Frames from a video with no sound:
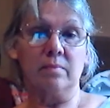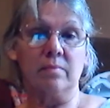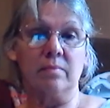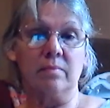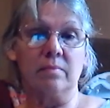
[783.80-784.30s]

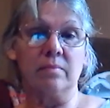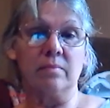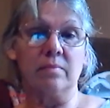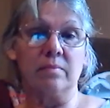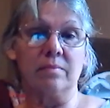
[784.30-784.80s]

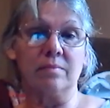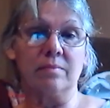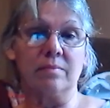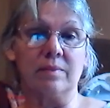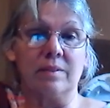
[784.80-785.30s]

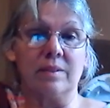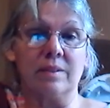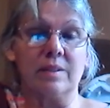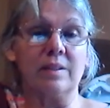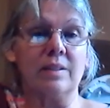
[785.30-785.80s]

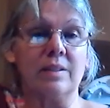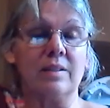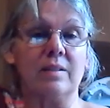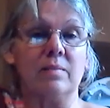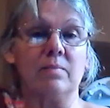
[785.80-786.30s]

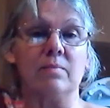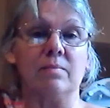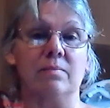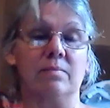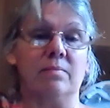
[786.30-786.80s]

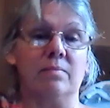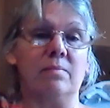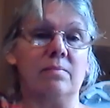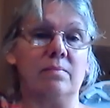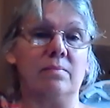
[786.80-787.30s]

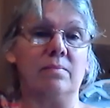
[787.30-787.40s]
No words are spoken by the person on screen.